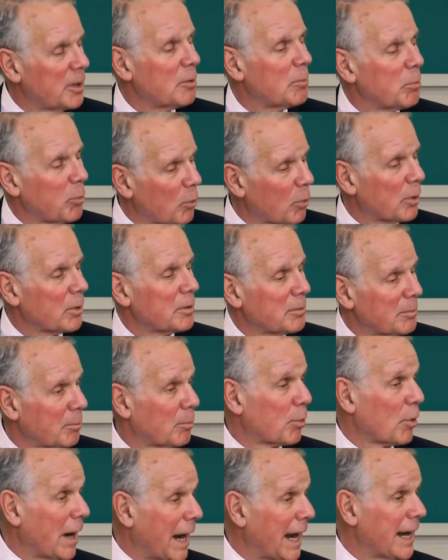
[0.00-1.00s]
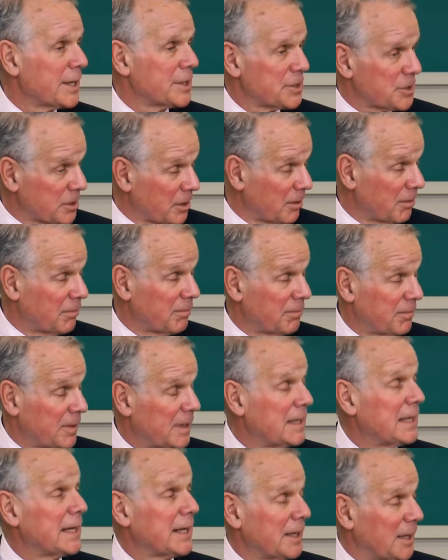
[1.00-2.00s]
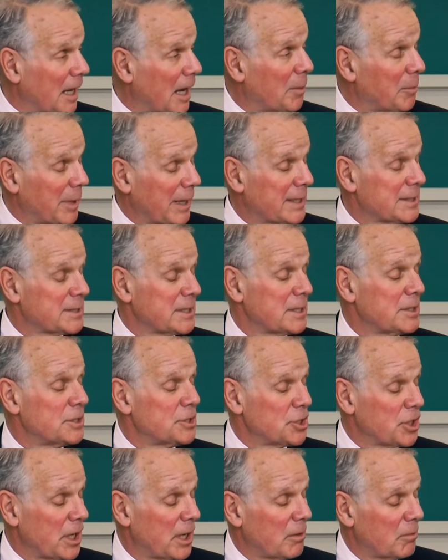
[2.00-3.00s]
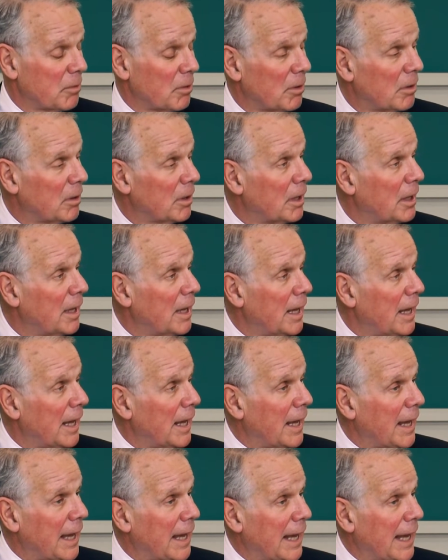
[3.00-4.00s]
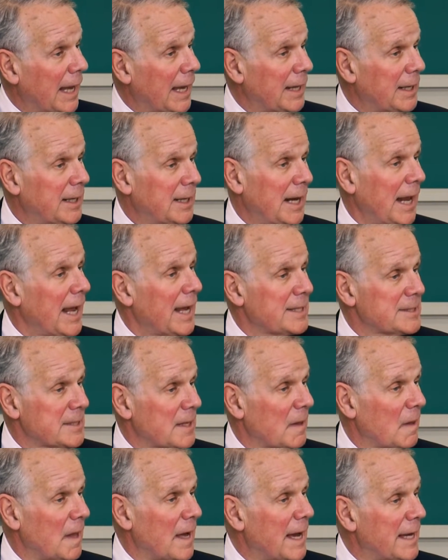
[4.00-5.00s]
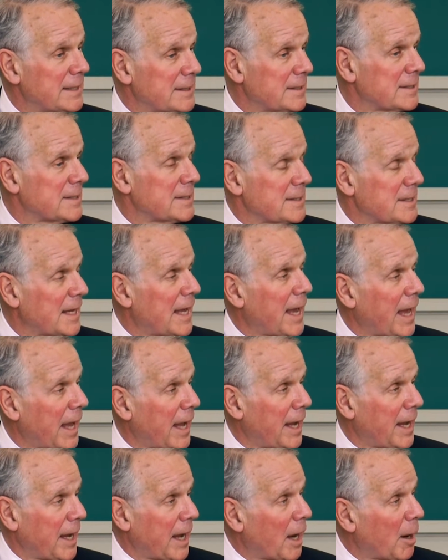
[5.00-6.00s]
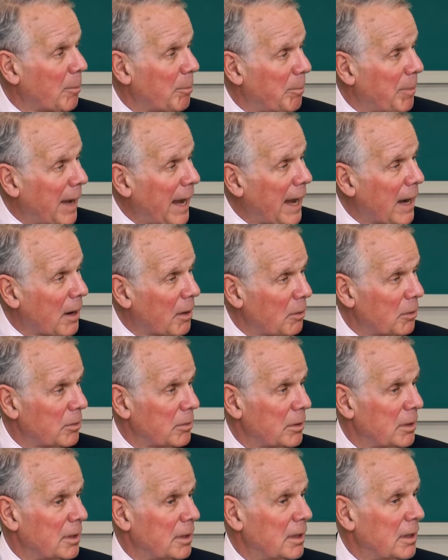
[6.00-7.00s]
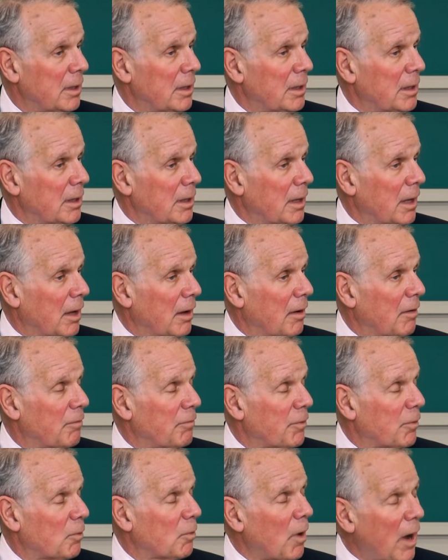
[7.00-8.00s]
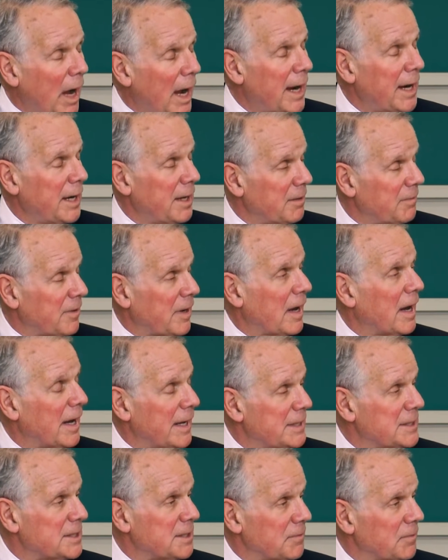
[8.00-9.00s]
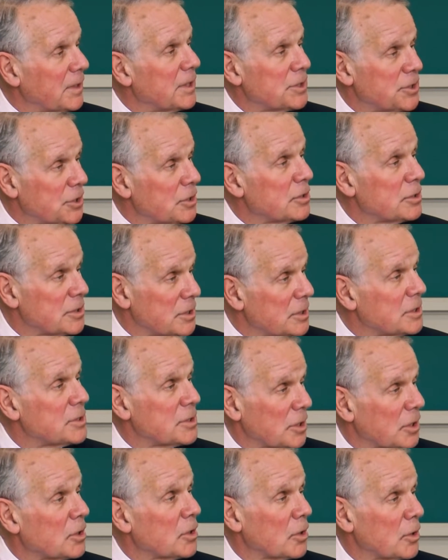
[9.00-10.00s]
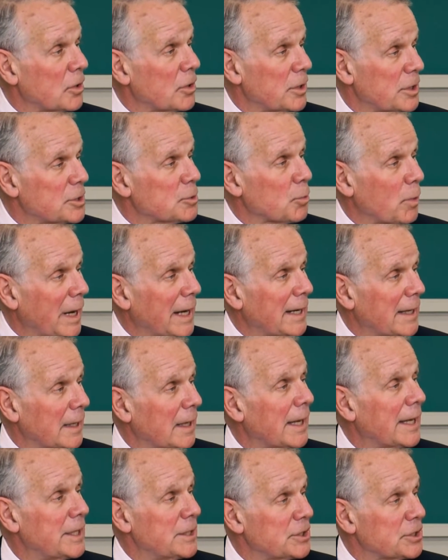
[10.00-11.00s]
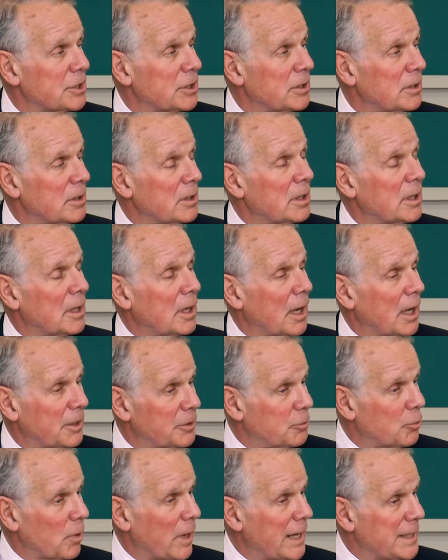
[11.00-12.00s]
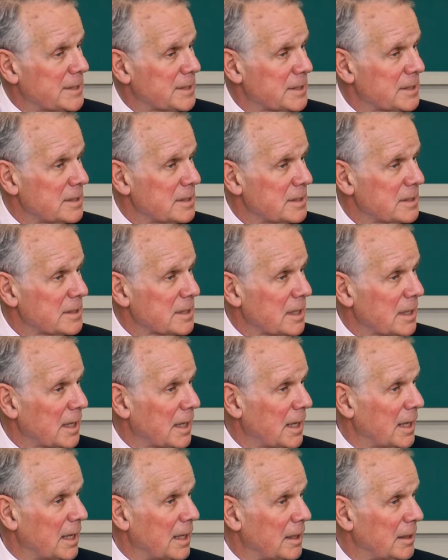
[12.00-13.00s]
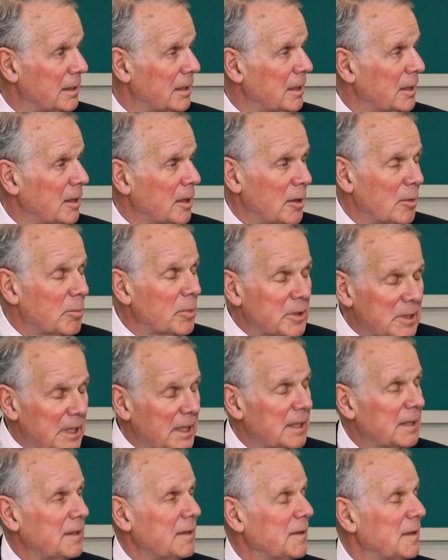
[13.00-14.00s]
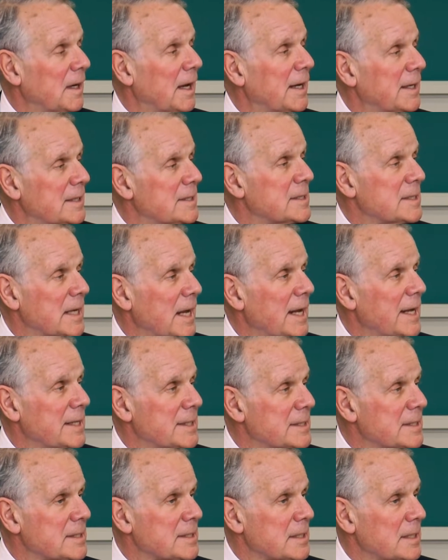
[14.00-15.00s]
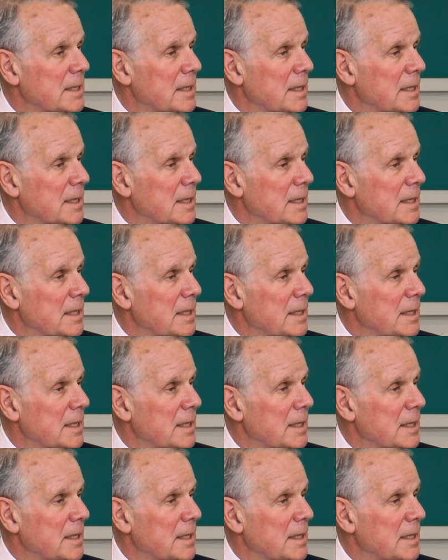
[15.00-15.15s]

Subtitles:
important branch of economics in general, and it has a lot to say about a variety of kinds of issues that securities regulation addresses. And particularly in the United States,